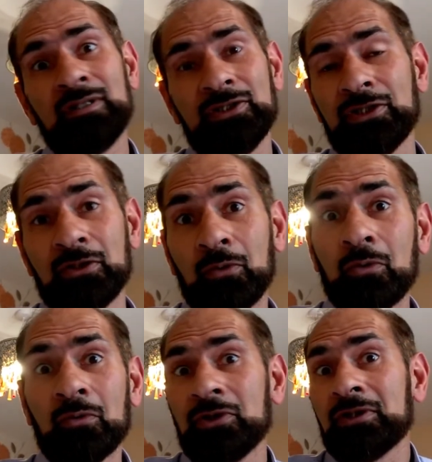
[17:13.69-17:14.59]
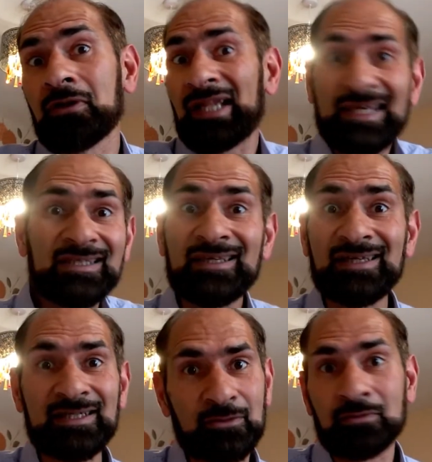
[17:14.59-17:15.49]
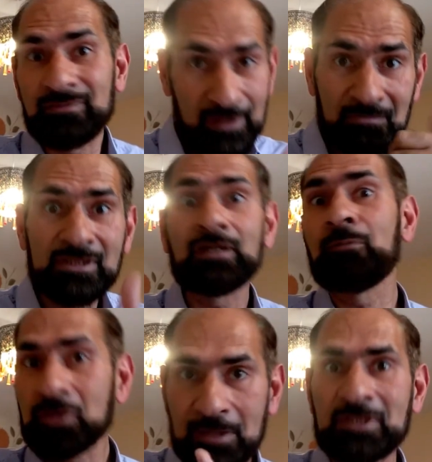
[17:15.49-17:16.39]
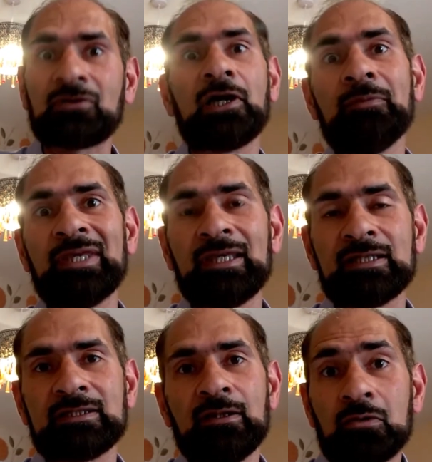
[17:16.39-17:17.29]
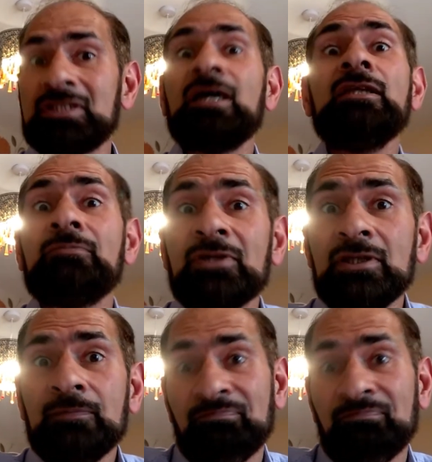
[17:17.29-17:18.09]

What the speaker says: liking it or thumbs up or subscribing it or telling me,